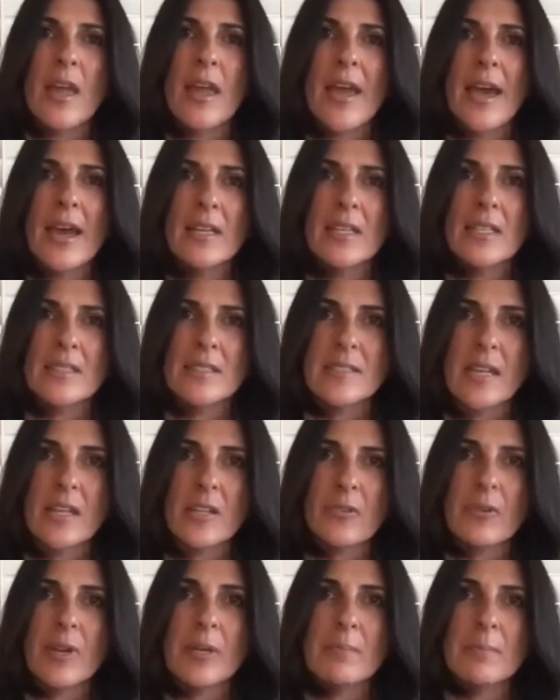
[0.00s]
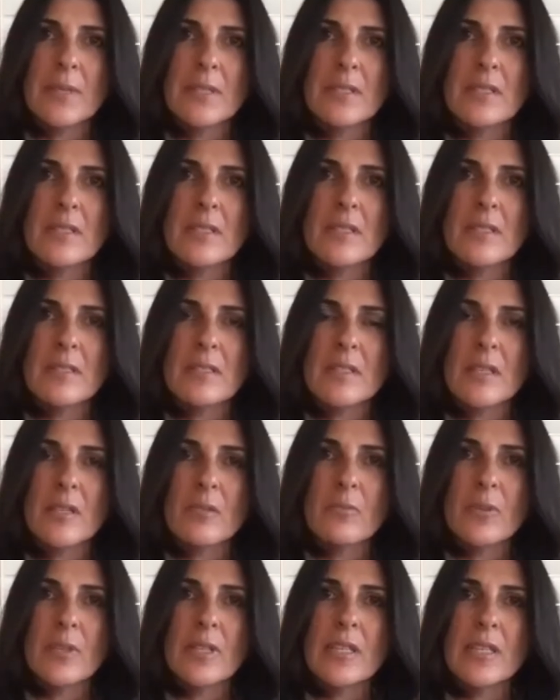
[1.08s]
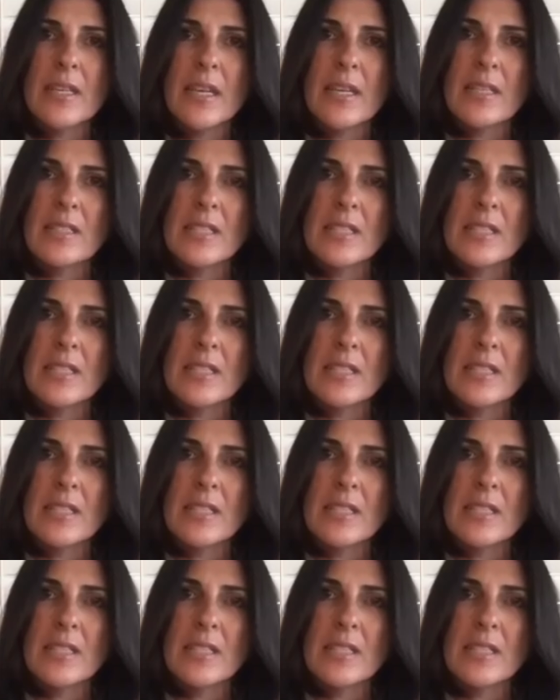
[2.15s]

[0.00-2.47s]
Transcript: how to accelerate business, can really get